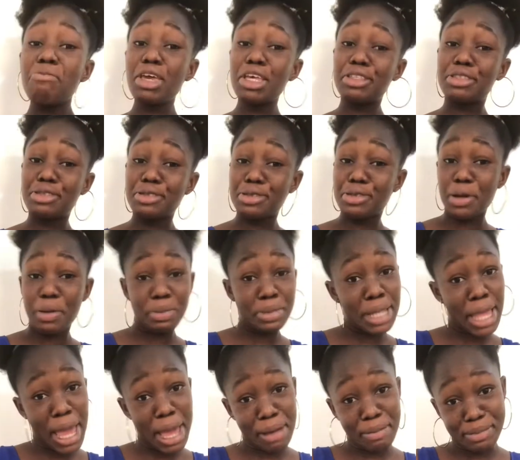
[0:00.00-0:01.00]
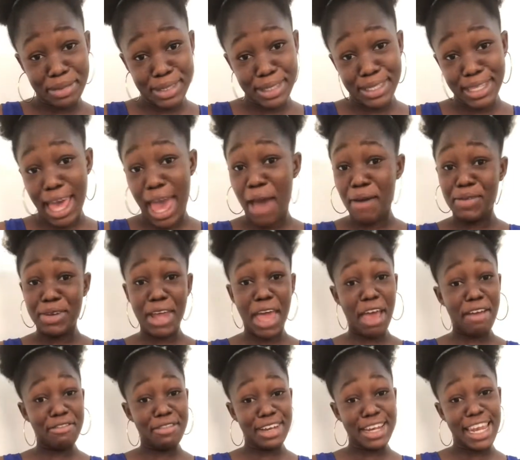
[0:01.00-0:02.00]
too, sometimes I will not
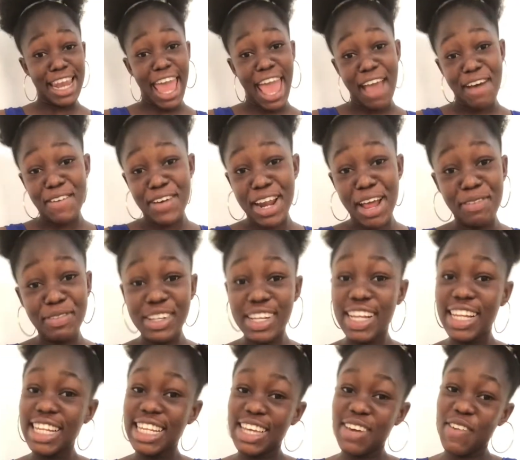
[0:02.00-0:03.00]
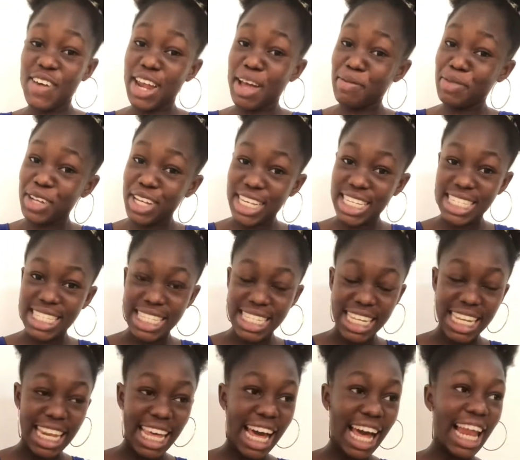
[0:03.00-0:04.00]
even lie when I'm not listening in
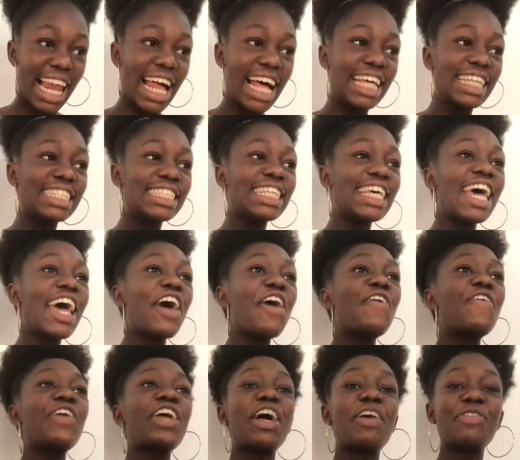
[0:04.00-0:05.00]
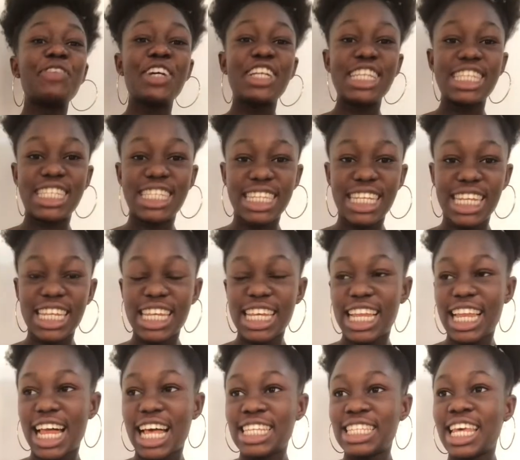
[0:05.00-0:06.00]
class.
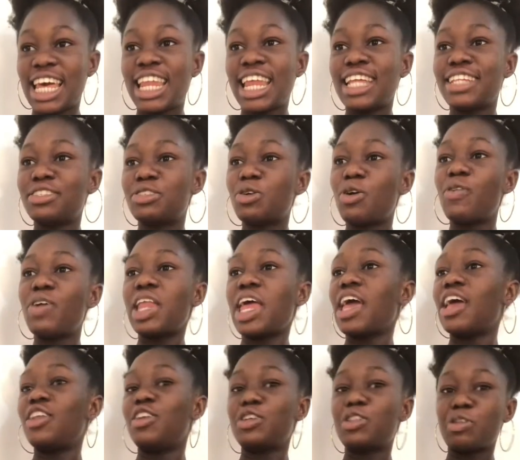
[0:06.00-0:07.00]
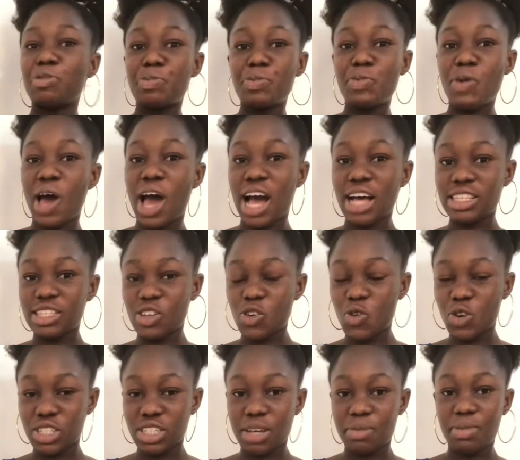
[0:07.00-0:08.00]
And I discovered that a lot of people are asking questions.
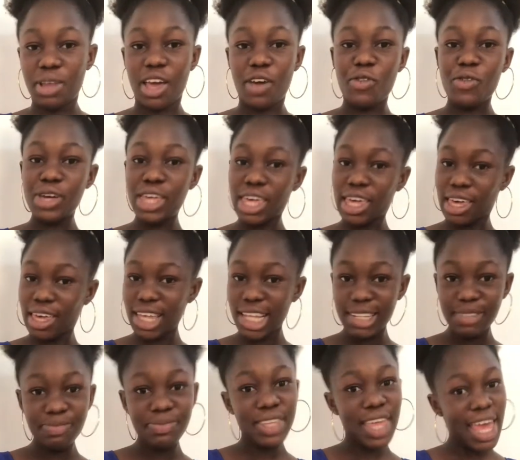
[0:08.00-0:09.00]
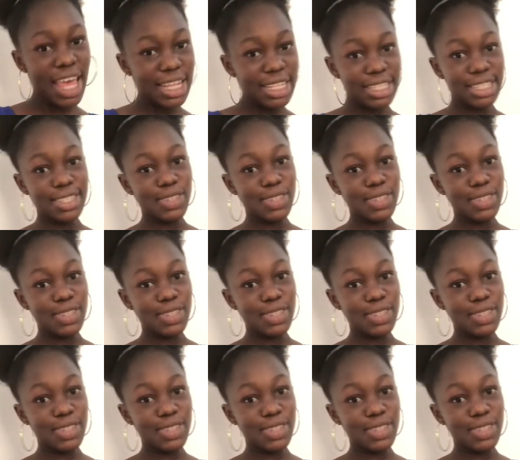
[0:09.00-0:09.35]
I'm like, okay, this